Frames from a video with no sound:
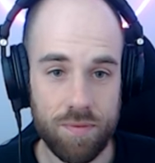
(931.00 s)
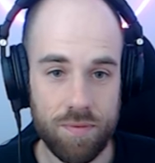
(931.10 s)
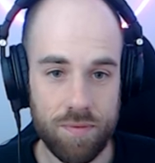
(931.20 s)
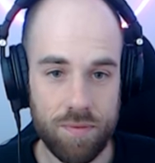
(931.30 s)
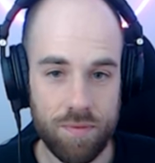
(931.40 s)

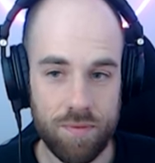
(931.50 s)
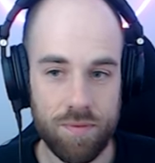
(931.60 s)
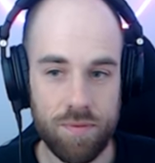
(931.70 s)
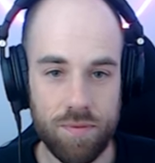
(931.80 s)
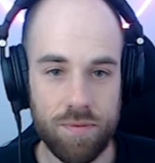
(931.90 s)

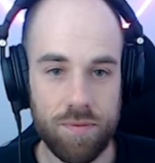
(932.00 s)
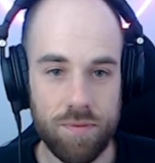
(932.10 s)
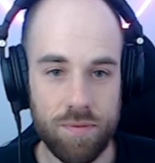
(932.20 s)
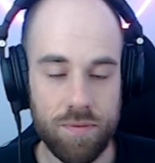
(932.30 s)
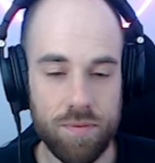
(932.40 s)

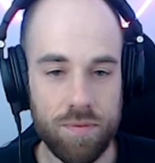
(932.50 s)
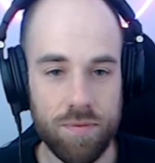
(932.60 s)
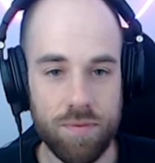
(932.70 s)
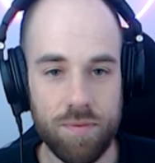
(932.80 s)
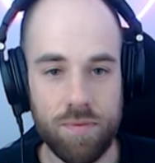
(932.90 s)

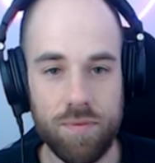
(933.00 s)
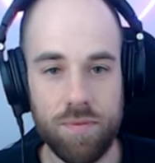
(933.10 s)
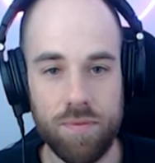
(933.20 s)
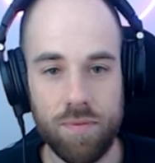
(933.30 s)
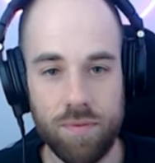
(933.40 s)

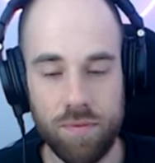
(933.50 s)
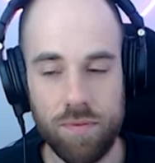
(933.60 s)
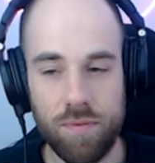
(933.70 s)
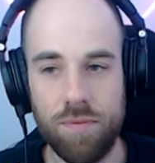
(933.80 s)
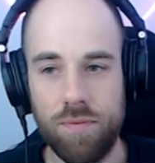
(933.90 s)

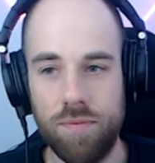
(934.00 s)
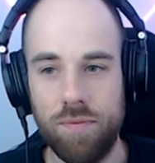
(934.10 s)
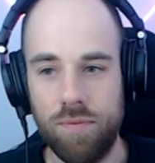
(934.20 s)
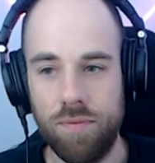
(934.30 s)
No words are spoken by the person on screen.